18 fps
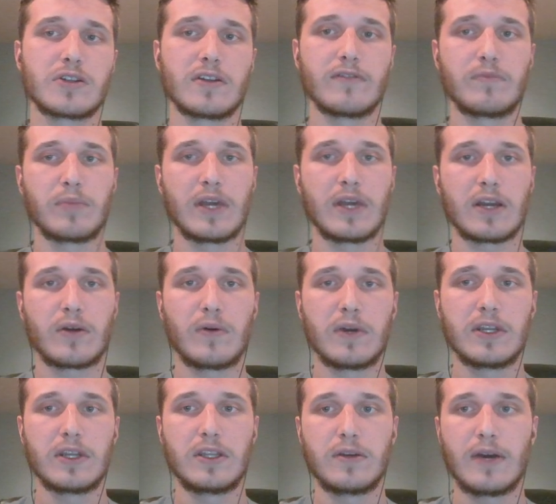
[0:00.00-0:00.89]
of
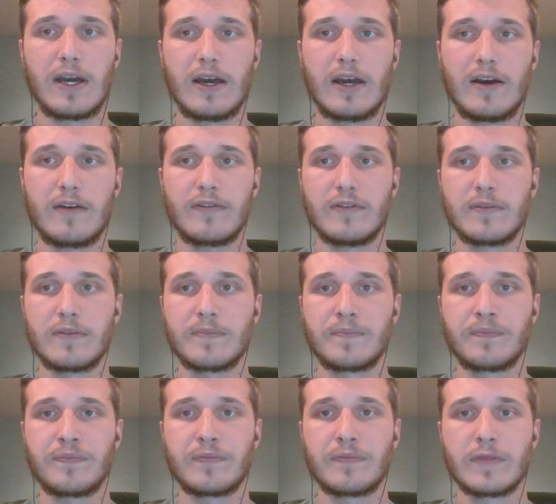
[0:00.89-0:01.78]
Bitcoin you have,
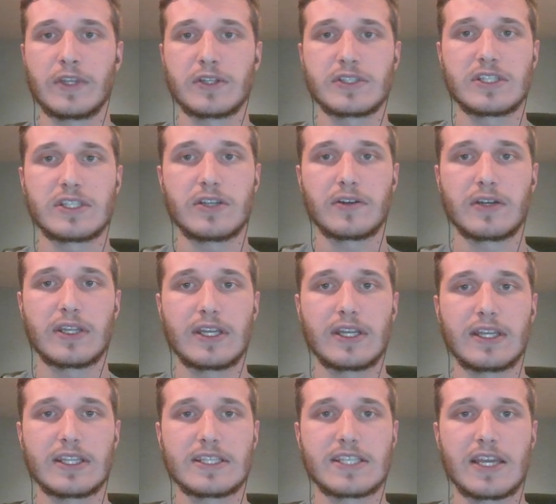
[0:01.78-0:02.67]
you're still going to
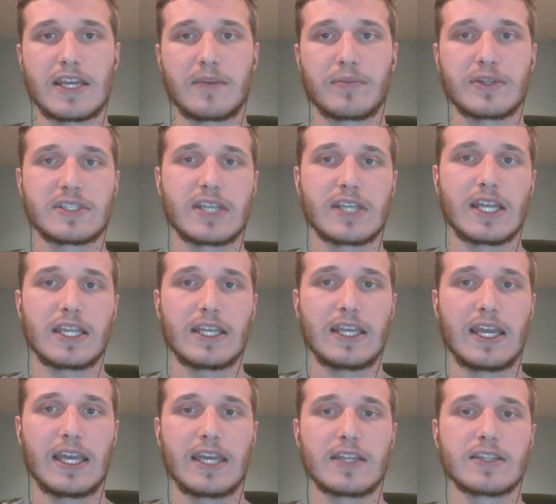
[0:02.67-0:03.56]
get the same
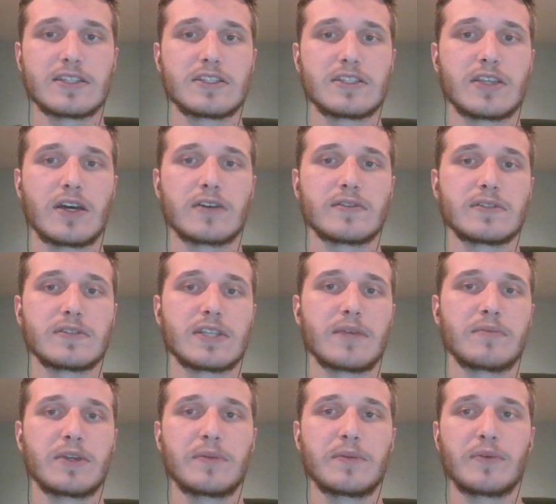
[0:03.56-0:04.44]
percent gain. So
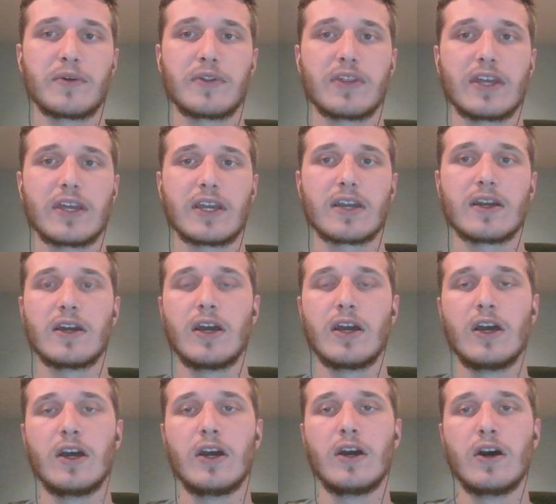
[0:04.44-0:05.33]
some people think,
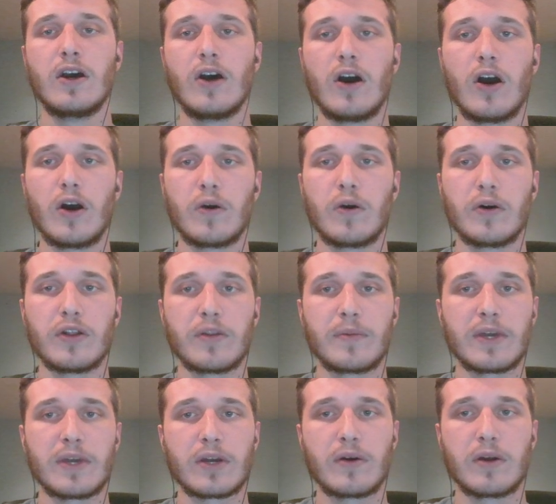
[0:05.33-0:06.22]
oh, well,
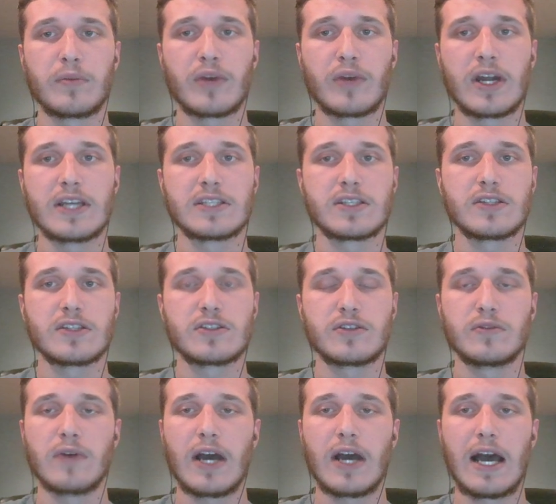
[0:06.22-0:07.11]
the Bitcoin price is
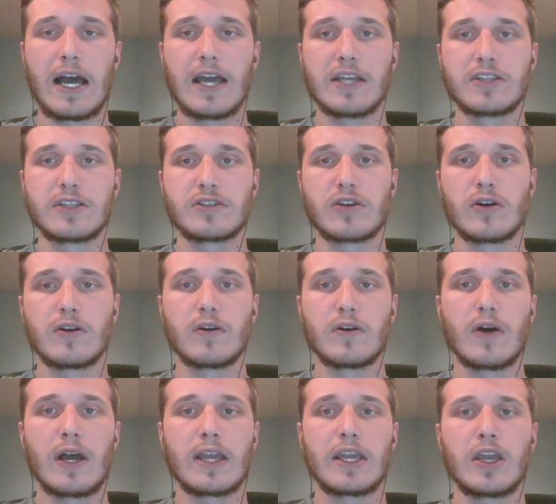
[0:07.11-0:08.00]
too high,
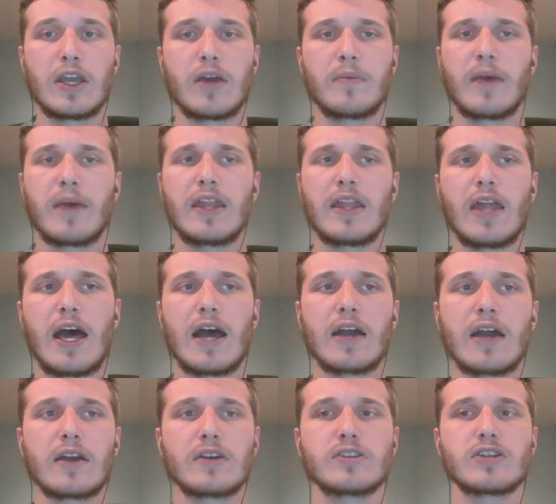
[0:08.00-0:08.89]
so I can't buy
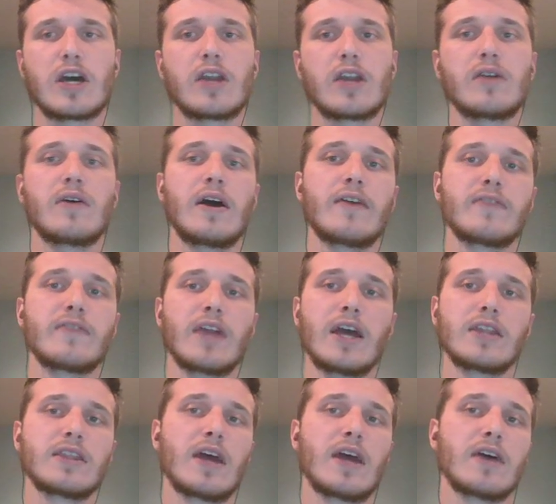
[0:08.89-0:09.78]
that because I don't have
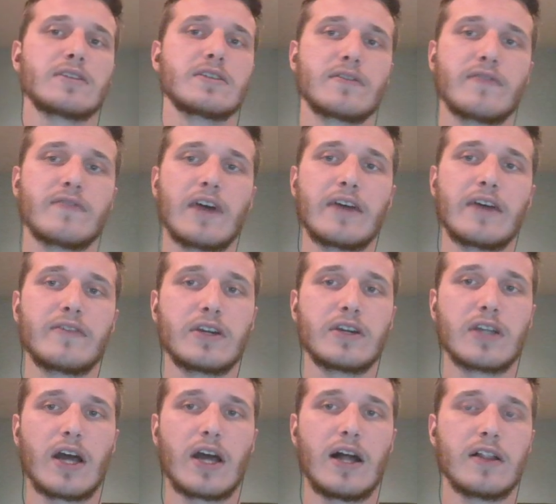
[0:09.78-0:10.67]

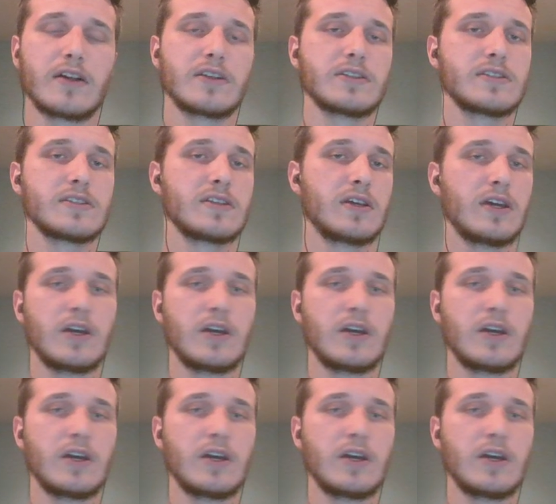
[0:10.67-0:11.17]
$9,500.